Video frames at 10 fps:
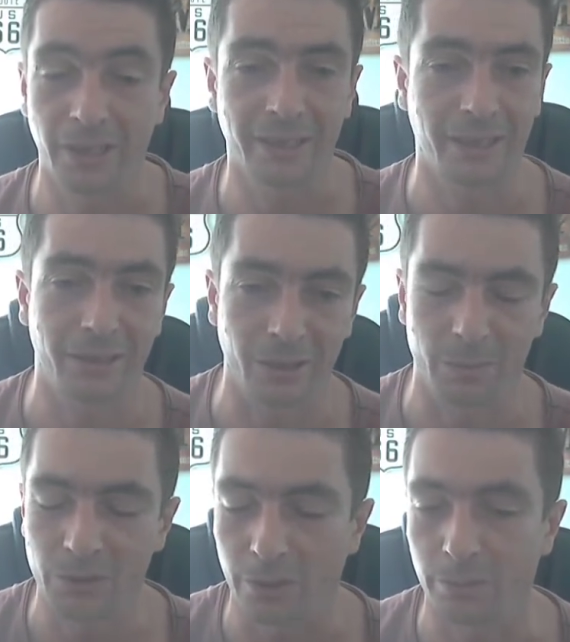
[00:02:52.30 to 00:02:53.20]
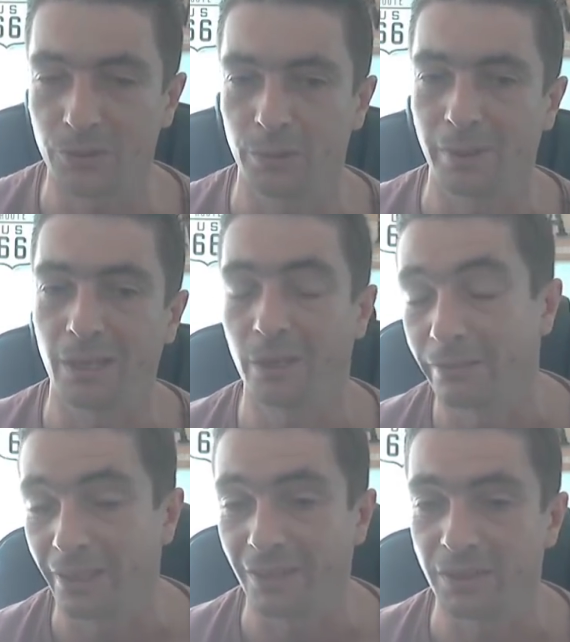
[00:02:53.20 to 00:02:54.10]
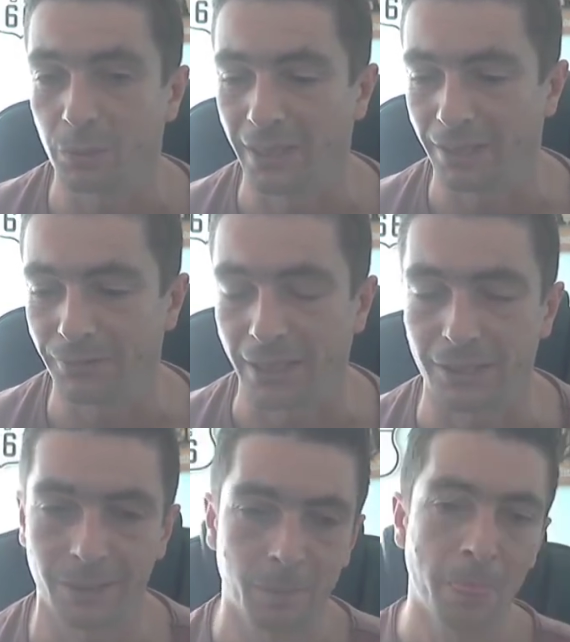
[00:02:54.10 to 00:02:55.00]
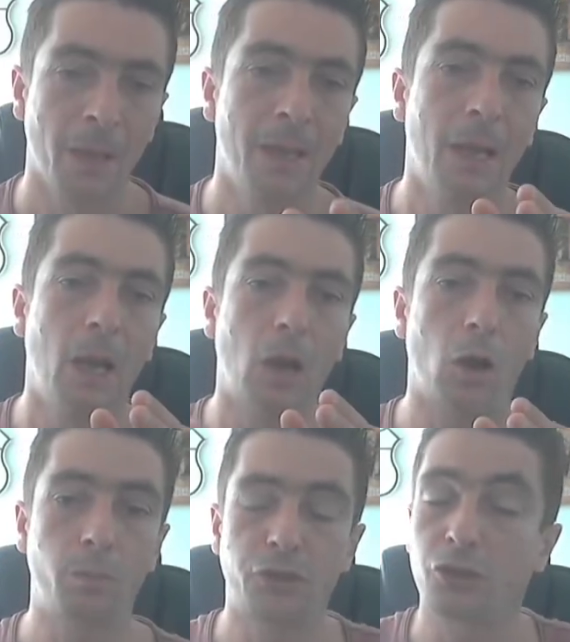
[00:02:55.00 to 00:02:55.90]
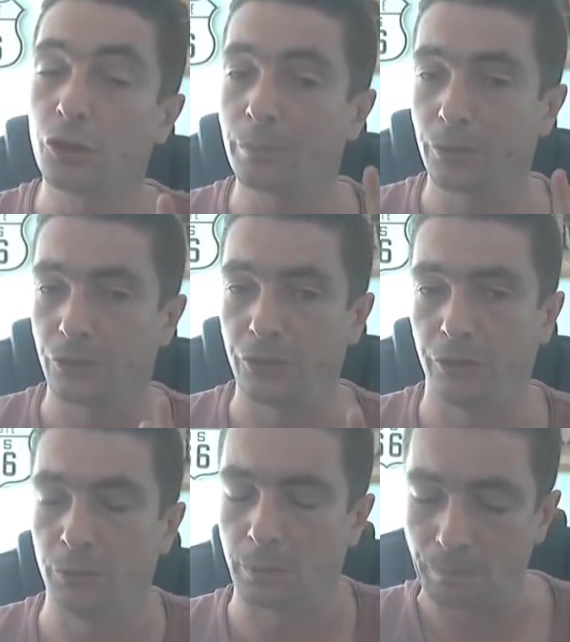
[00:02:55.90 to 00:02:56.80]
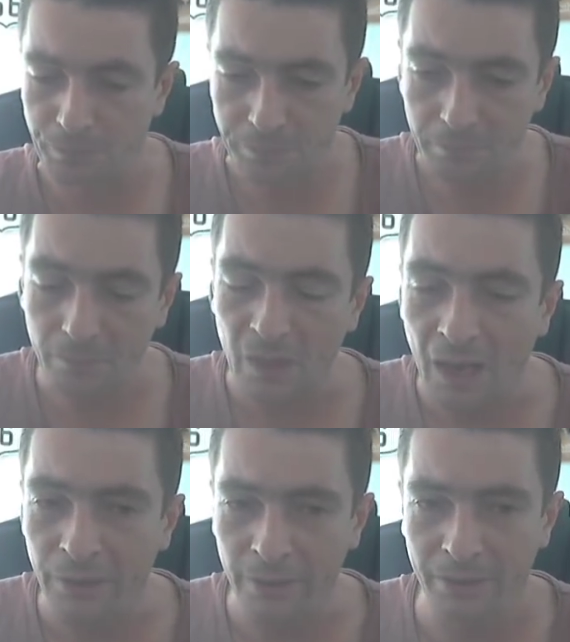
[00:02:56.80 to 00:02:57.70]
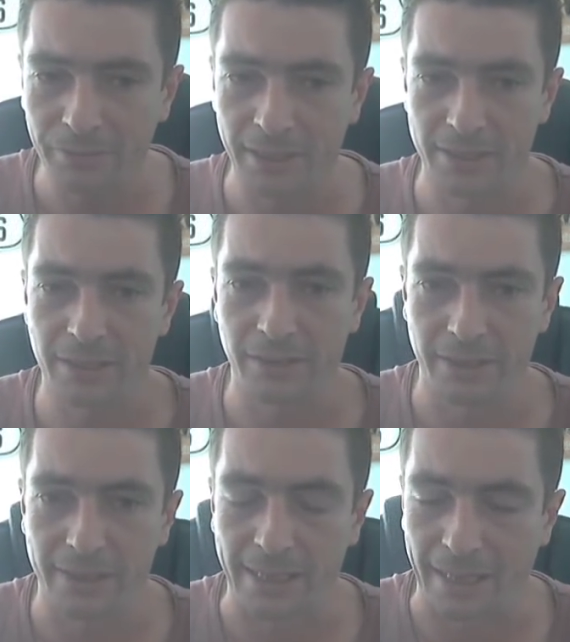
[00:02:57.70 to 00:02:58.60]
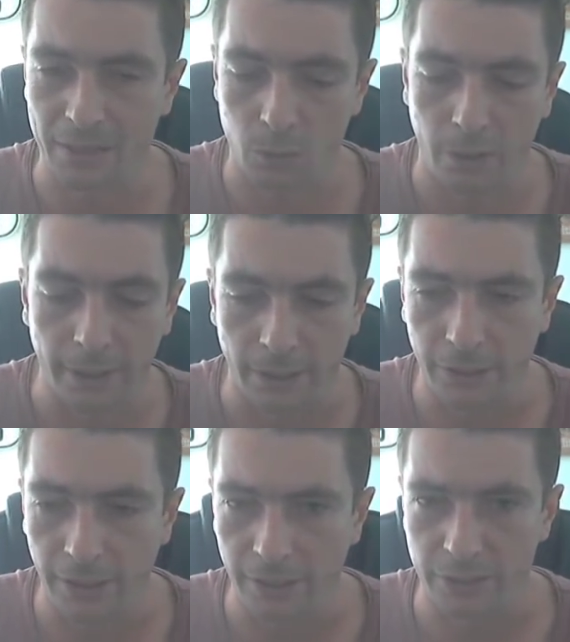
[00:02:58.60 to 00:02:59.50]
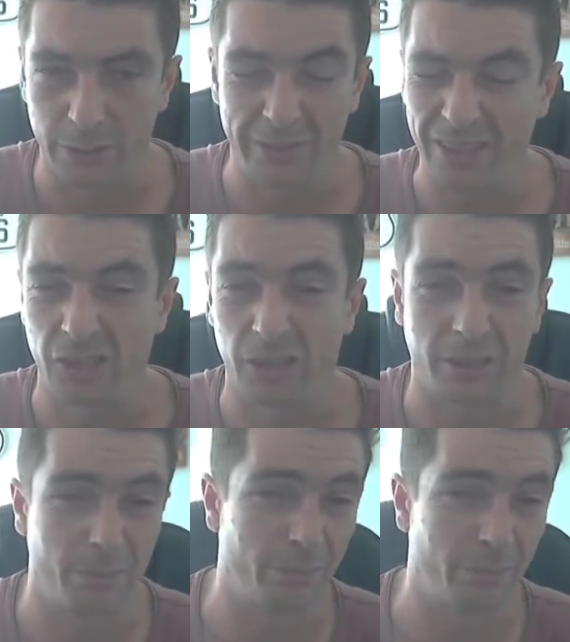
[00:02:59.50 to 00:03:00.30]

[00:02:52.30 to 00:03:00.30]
connect it up. So I presume a lot of you guys will have that. Option number two, and I have tested this as well, is you've actually got